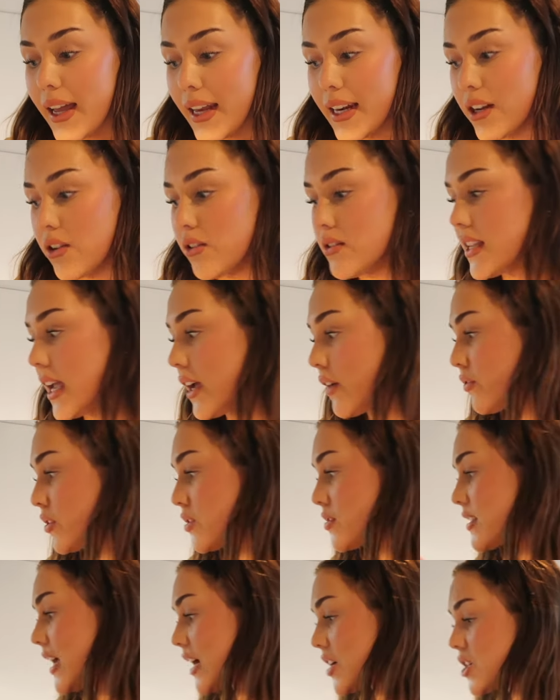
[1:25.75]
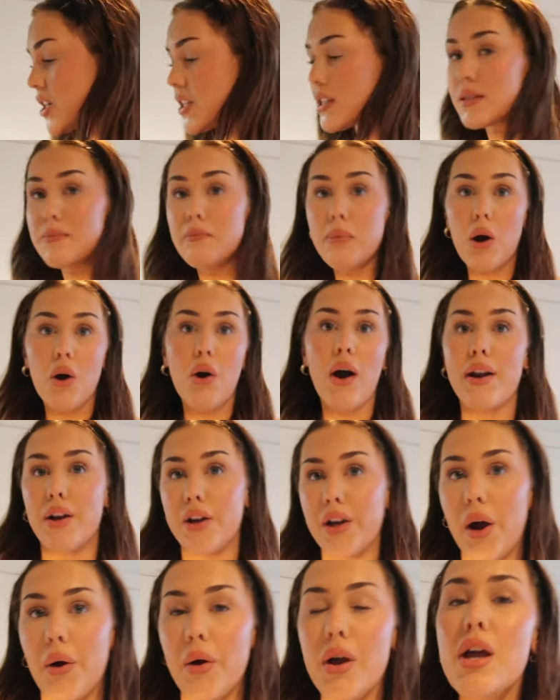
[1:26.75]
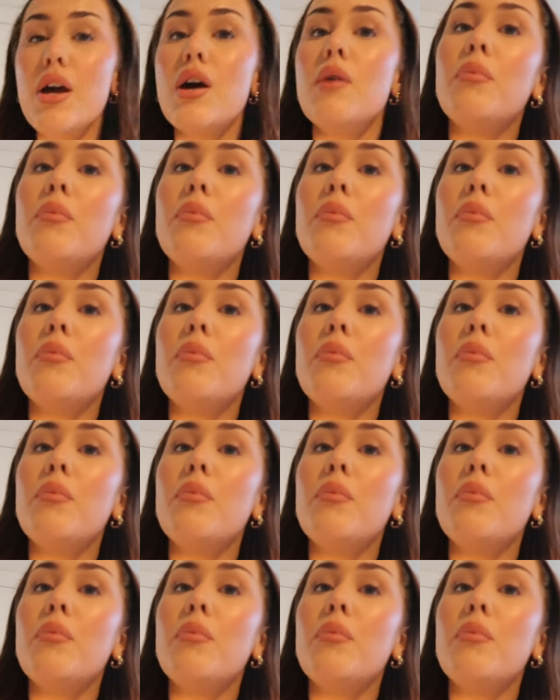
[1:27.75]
and it could take a few sessions, but I don't know.